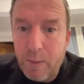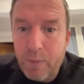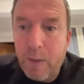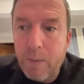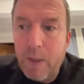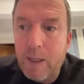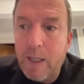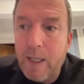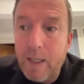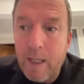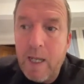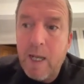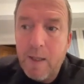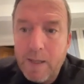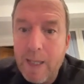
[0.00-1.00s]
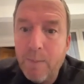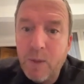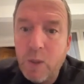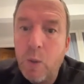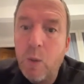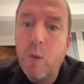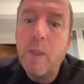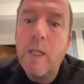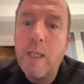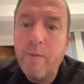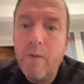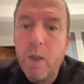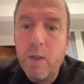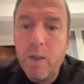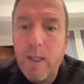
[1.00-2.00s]
Premier League. Them two look like they've
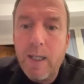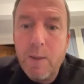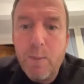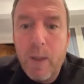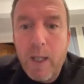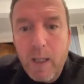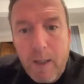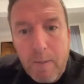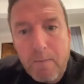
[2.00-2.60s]
got the legs back.